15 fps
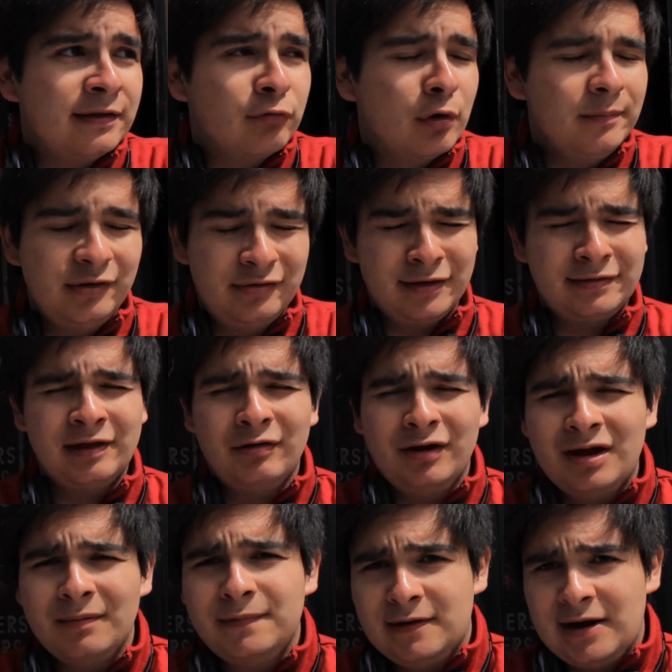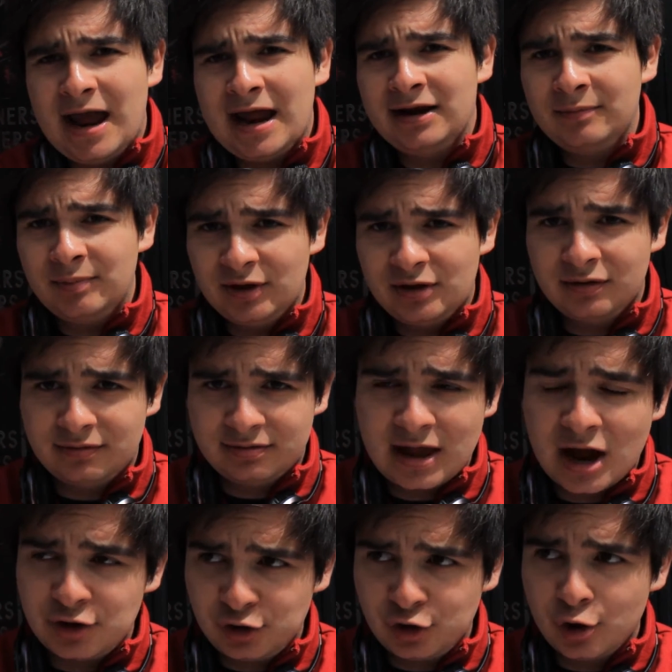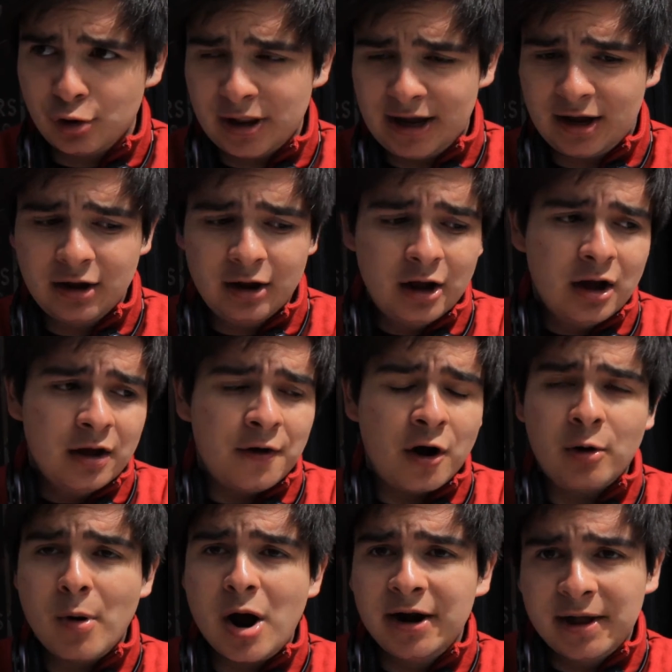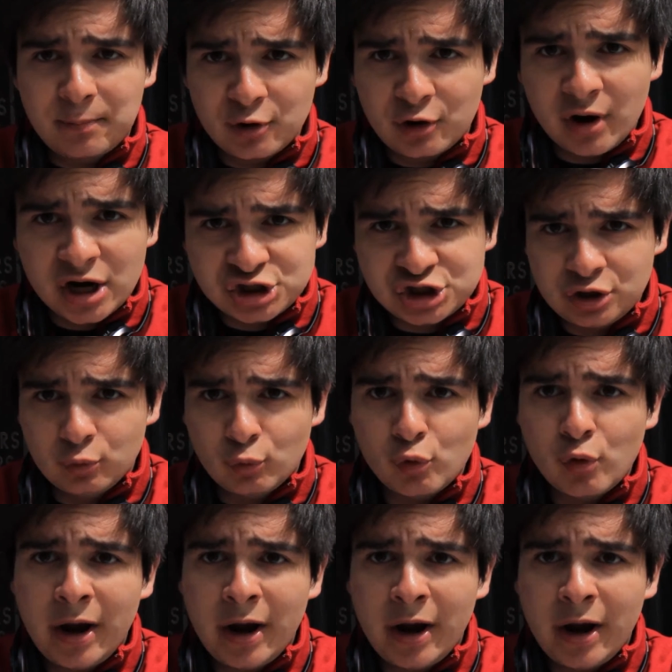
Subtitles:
That's where music theory comes in handy, because now you know like harmonic progression.